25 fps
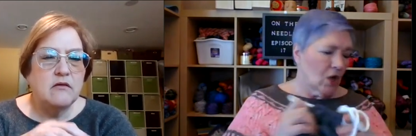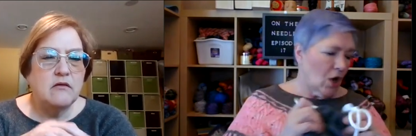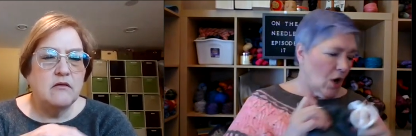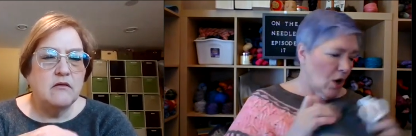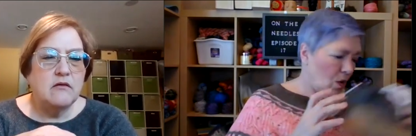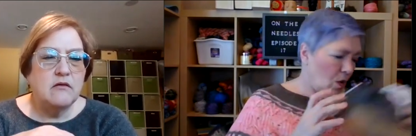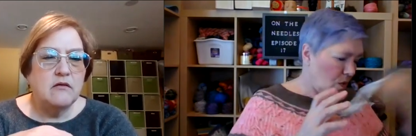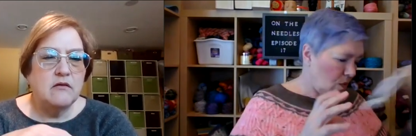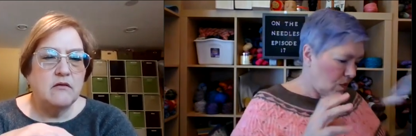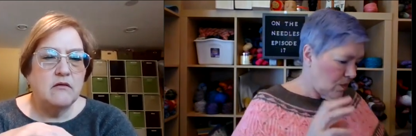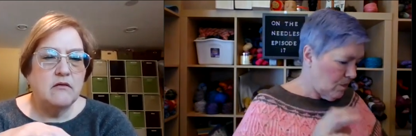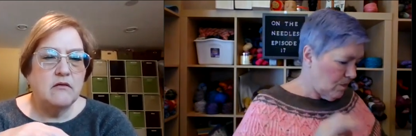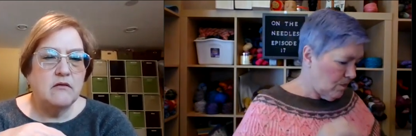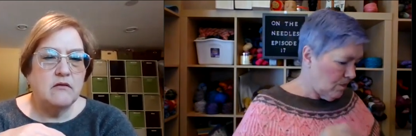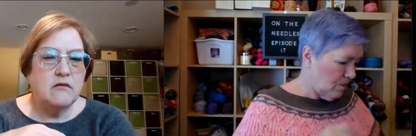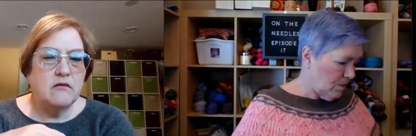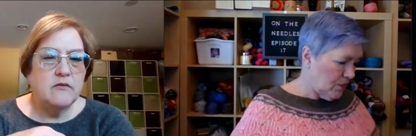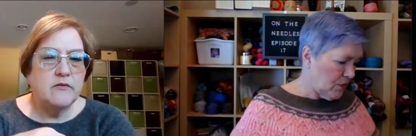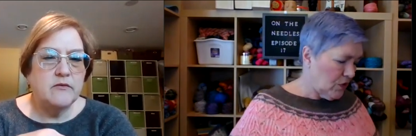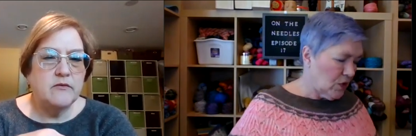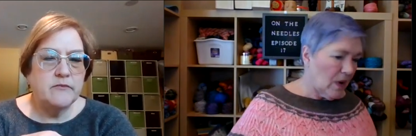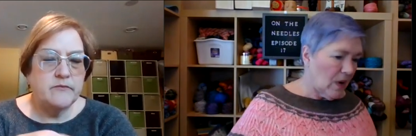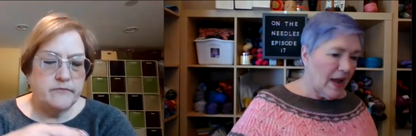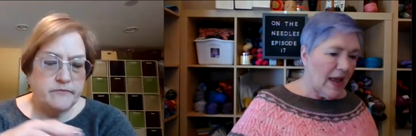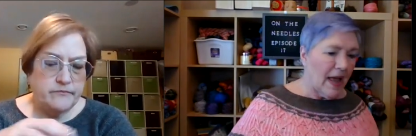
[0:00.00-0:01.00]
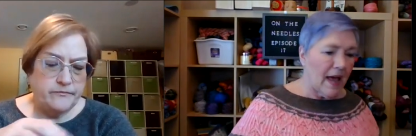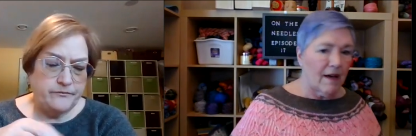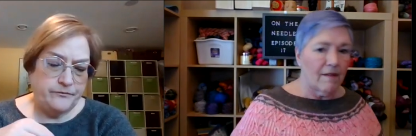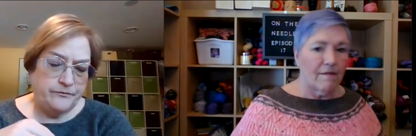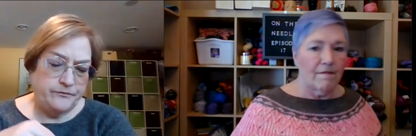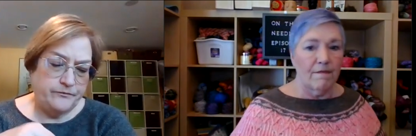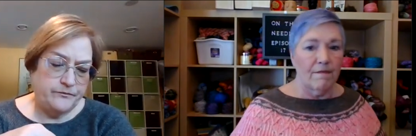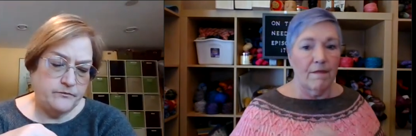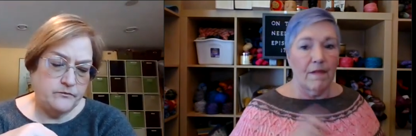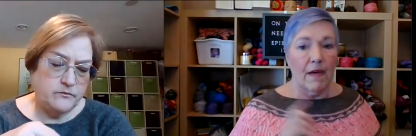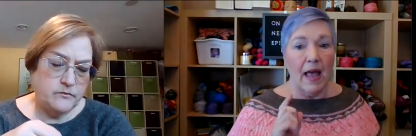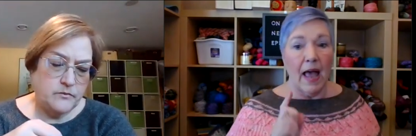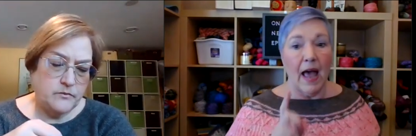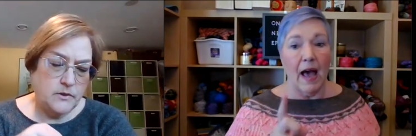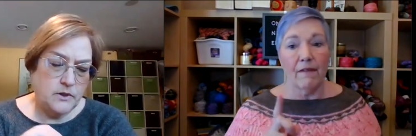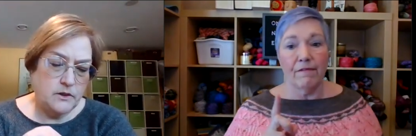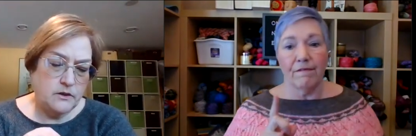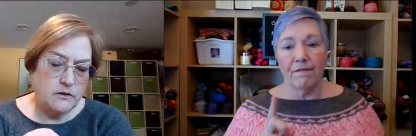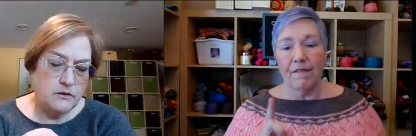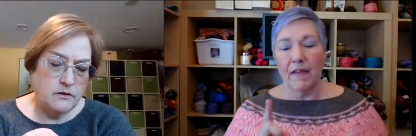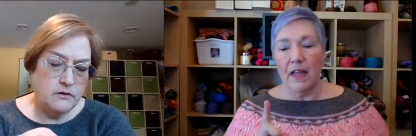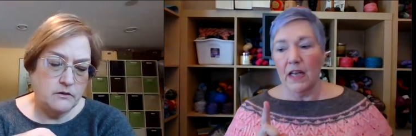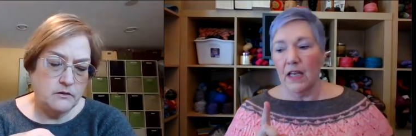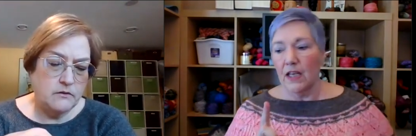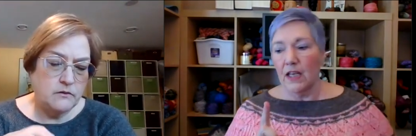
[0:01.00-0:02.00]
Speaker 1: So so I have
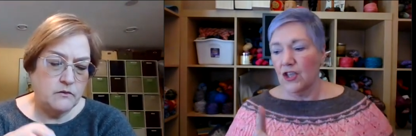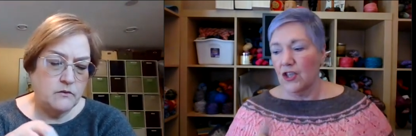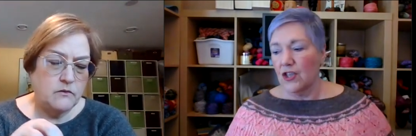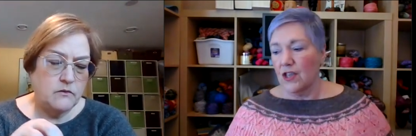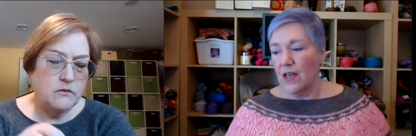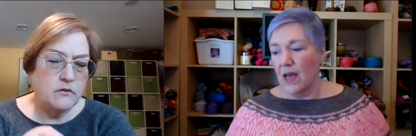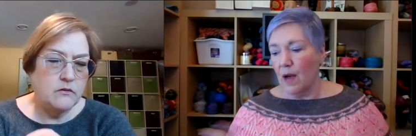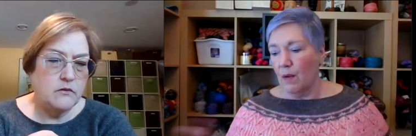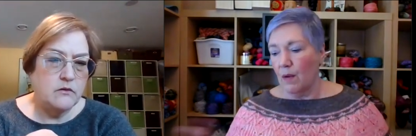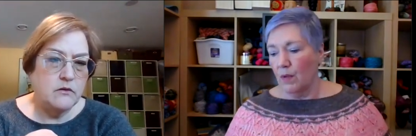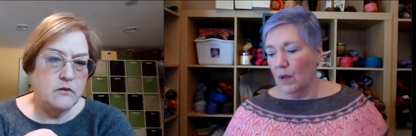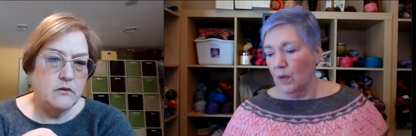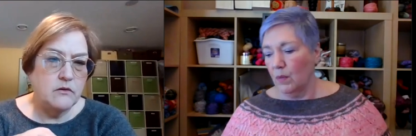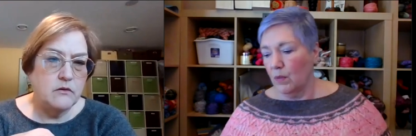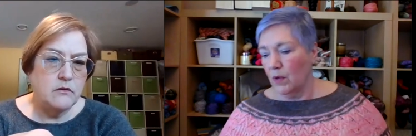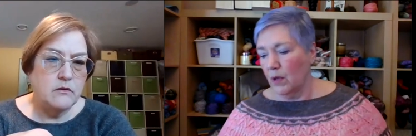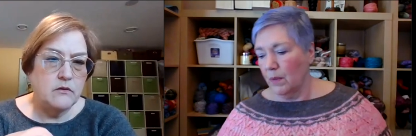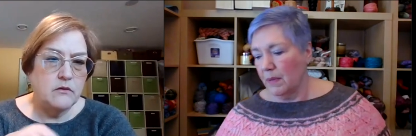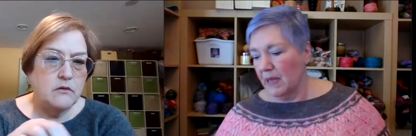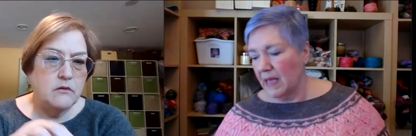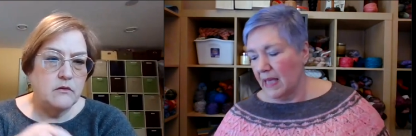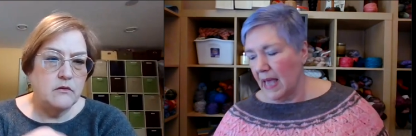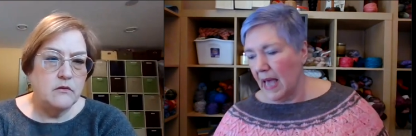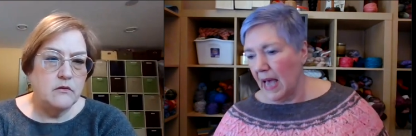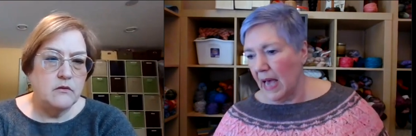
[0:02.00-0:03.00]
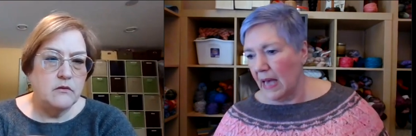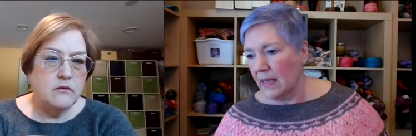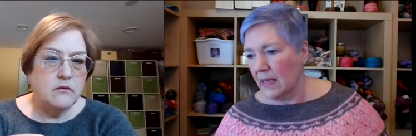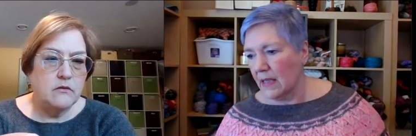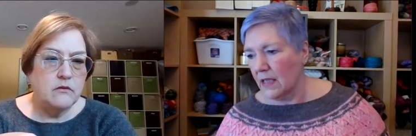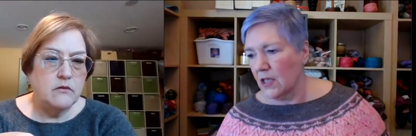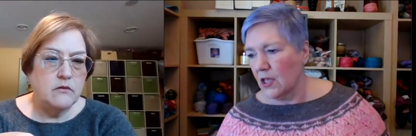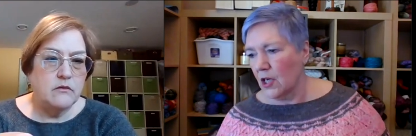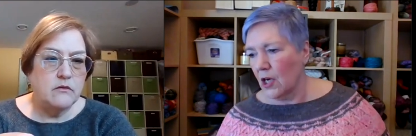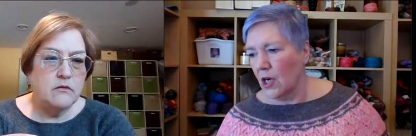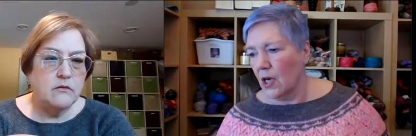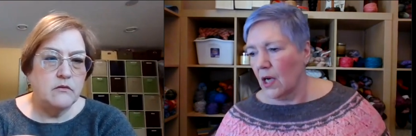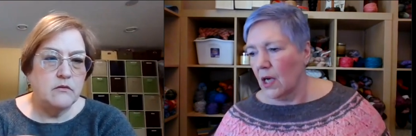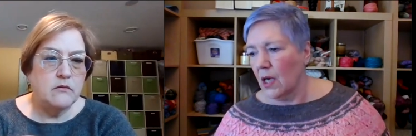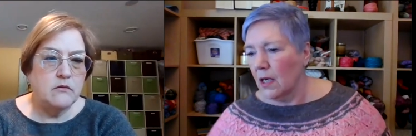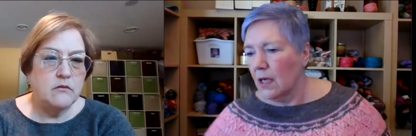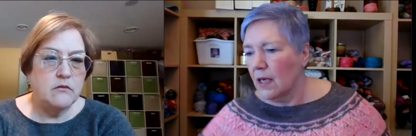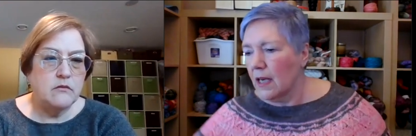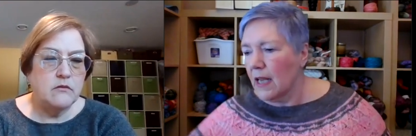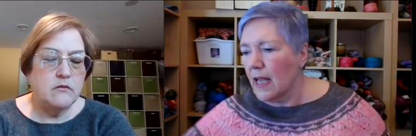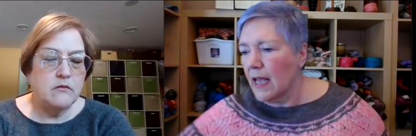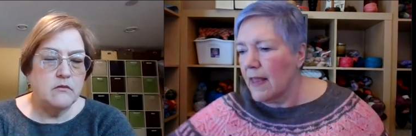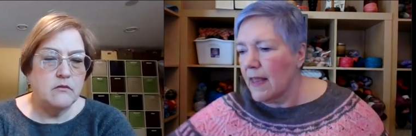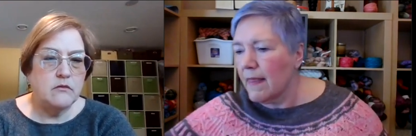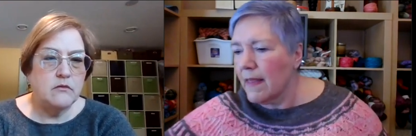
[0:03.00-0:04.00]
half finished that one will be cast
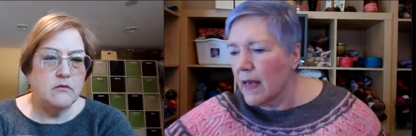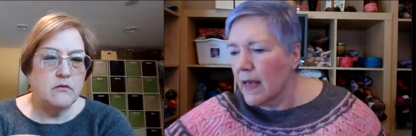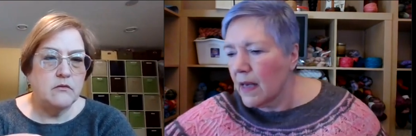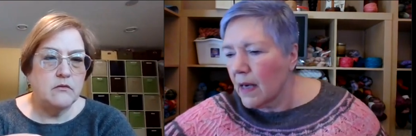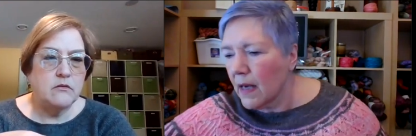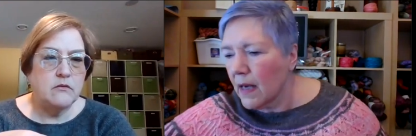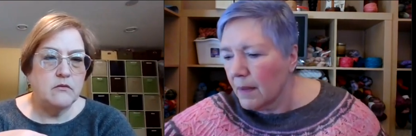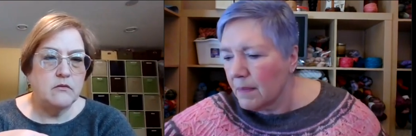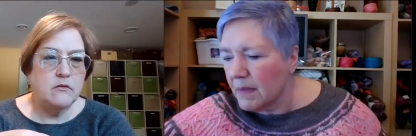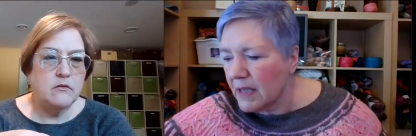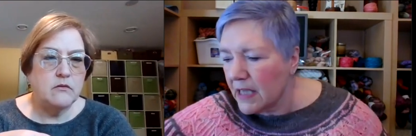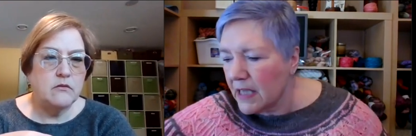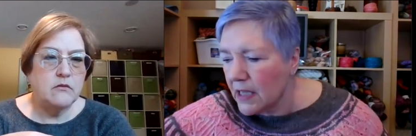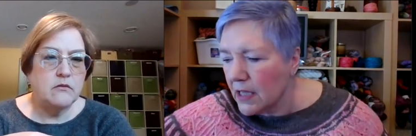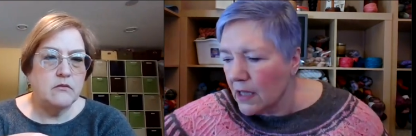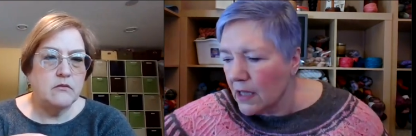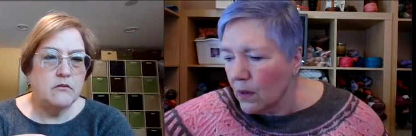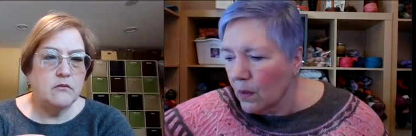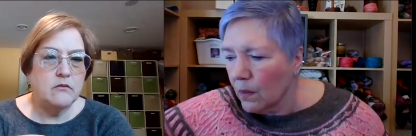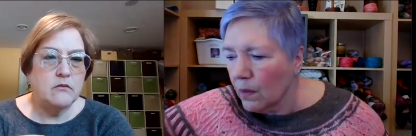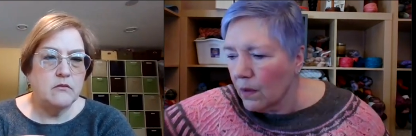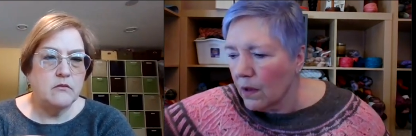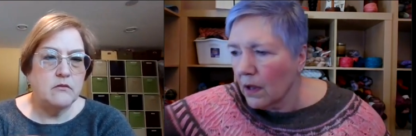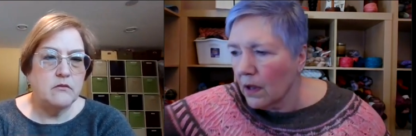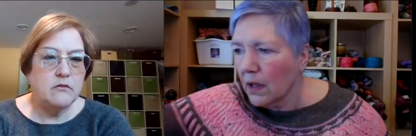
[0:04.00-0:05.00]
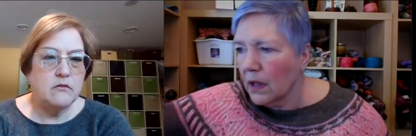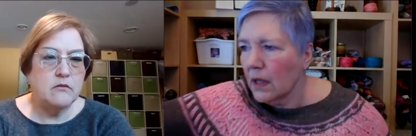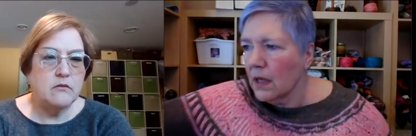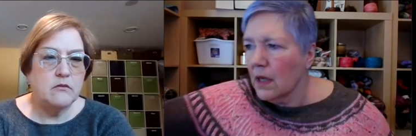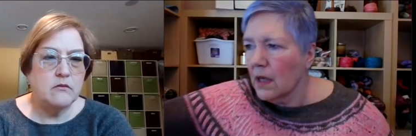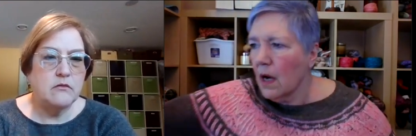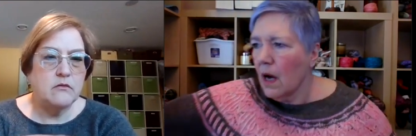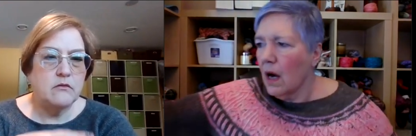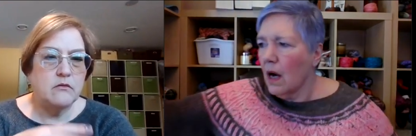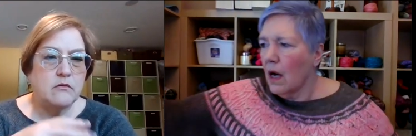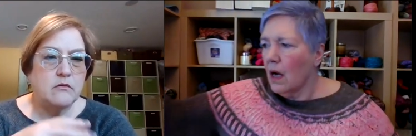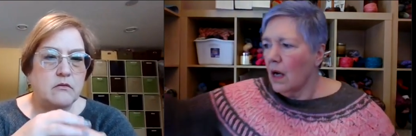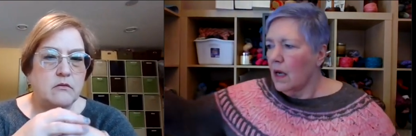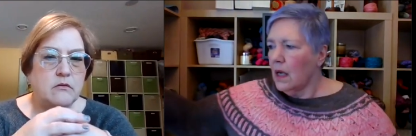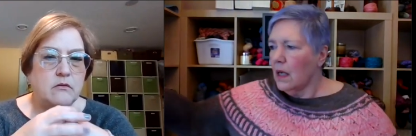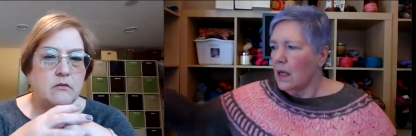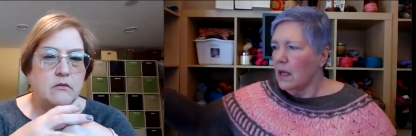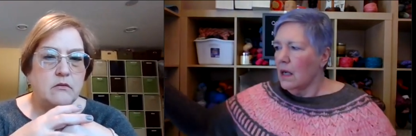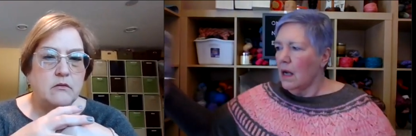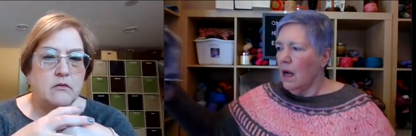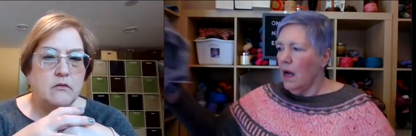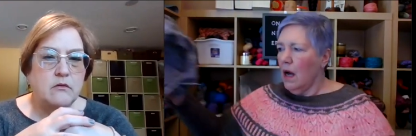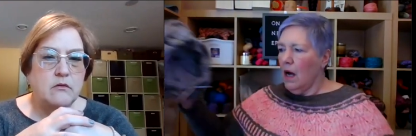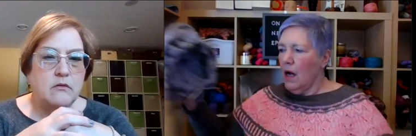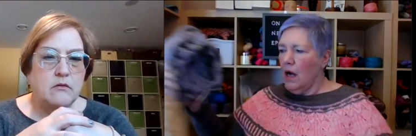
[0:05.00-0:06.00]
on and then I'm still working
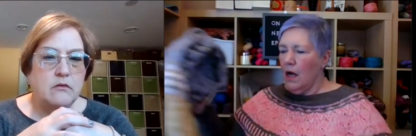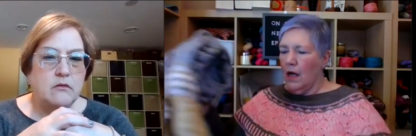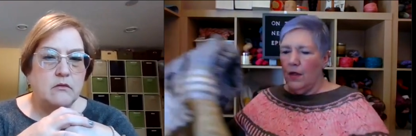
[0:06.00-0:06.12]
on